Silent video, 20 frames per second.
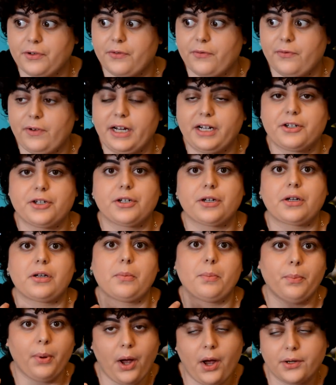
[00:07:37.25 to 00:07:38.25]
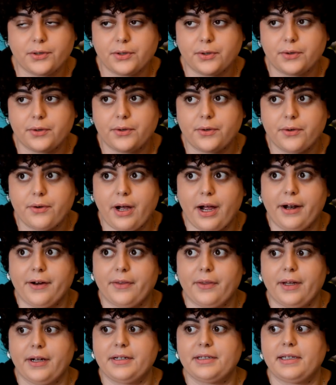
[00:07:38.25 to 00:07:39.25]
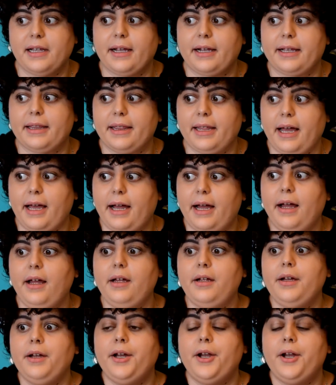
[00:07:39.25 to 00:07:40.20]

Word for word: your reflection in a puddle and things like that.